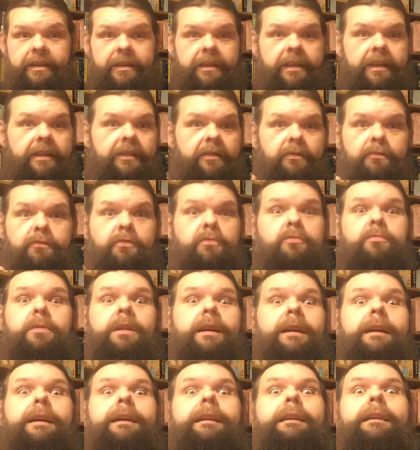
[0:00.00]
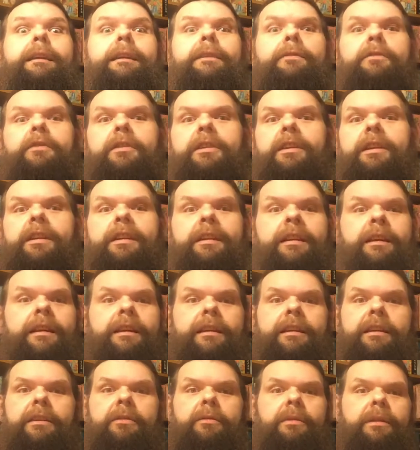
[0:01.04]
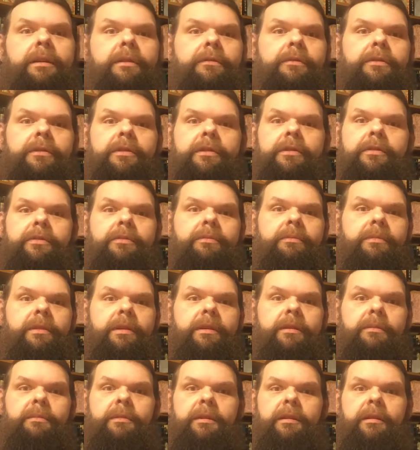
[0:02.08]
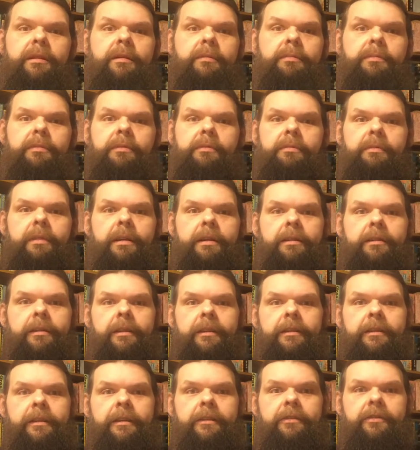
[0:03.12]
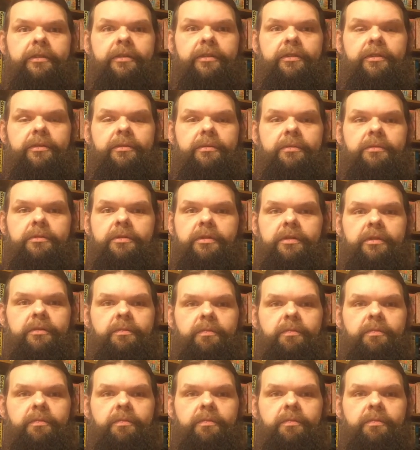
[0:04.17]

It's variety. If you got an idea, whatever, just hit me up and let's just